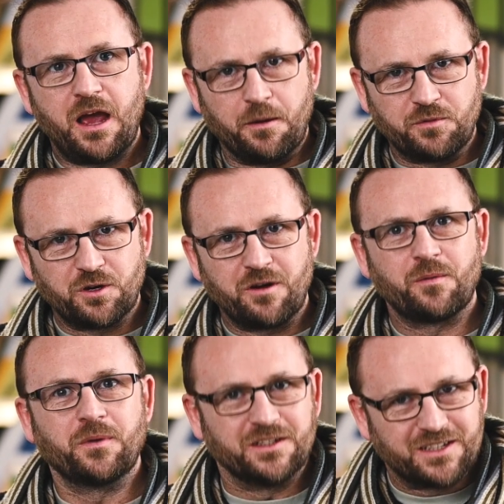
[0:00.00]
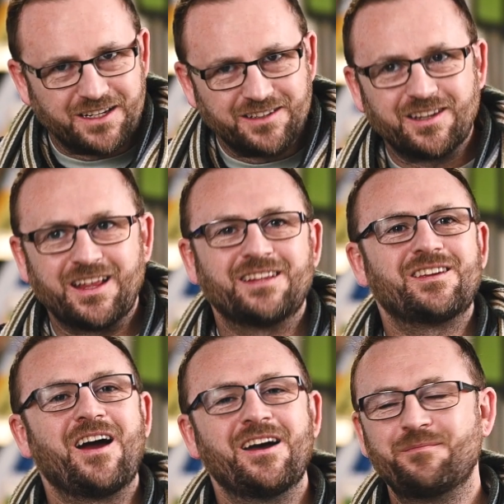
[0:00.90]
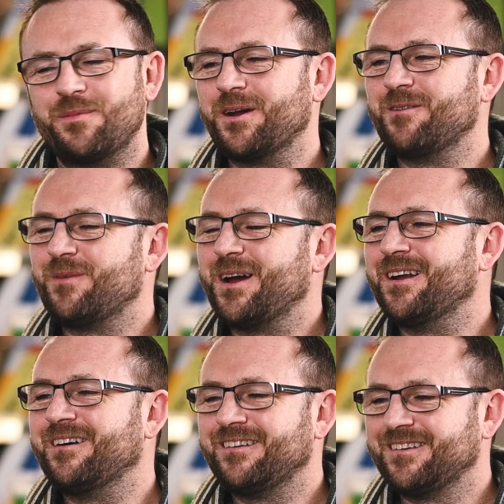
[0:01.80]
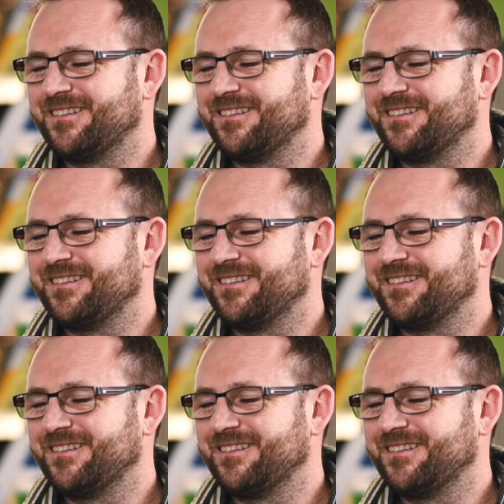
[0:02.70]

I'm sure everybody's getting to that tired point by now.